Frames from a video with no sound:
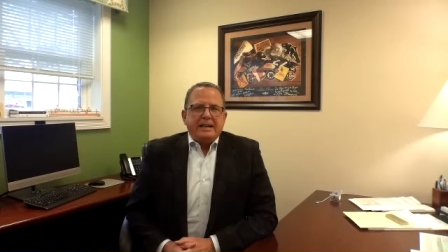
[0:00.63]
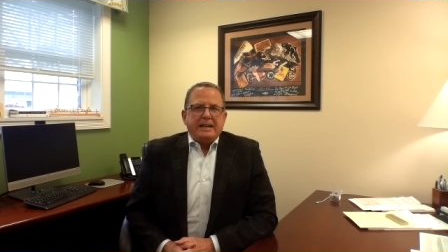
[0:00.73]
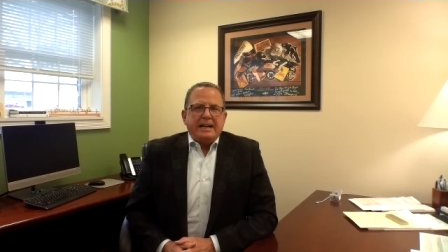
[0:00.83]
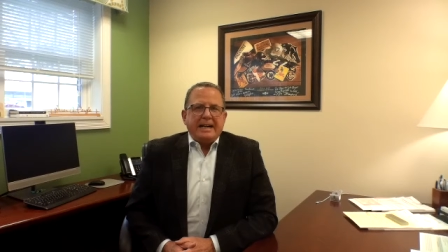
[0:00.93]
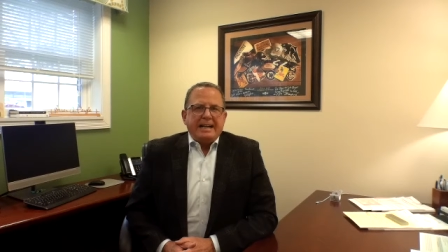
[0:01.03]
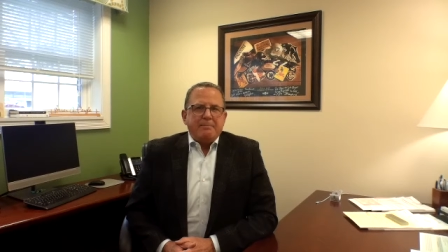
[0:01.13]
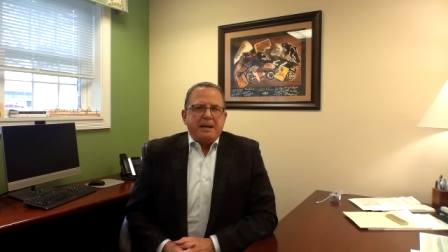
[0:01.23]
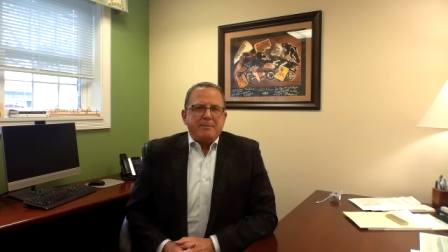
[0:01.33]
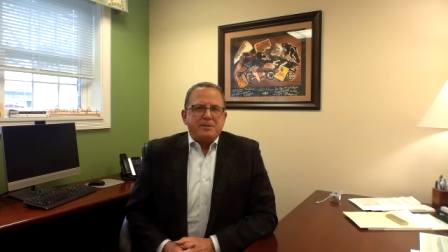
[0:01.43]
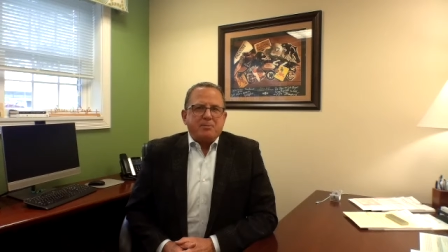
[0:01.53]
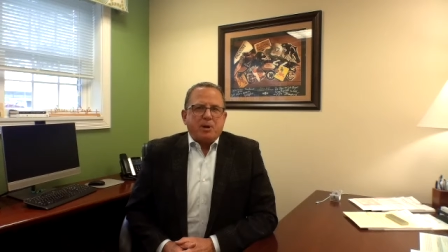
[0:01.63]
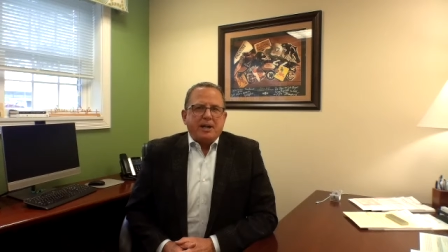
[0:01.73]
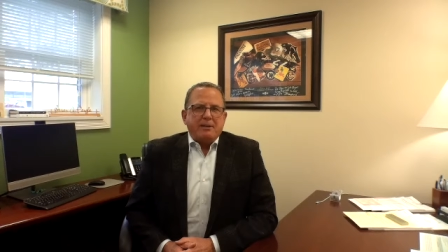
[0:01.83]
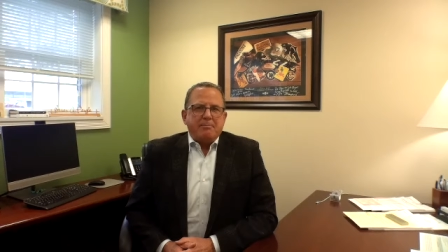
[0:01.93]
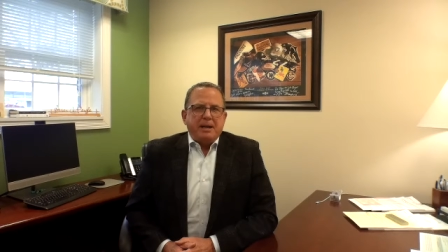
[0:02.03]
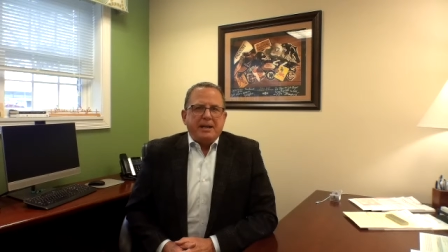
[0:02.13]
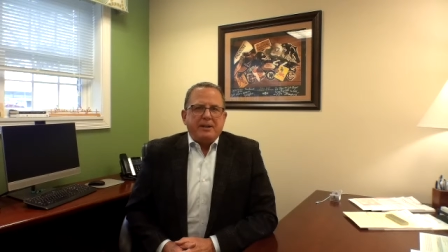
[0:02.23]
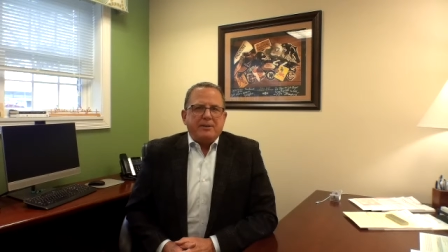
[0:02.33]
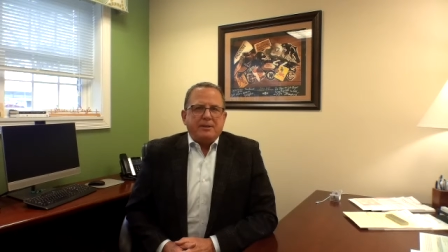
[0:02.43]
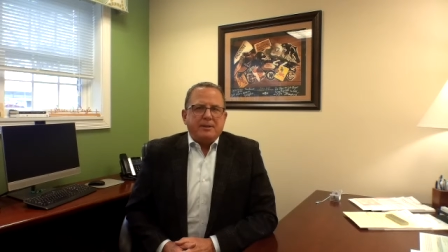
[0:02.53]
Hi, my name is Brian
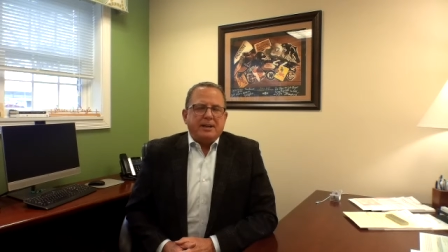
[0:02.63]
Pangle.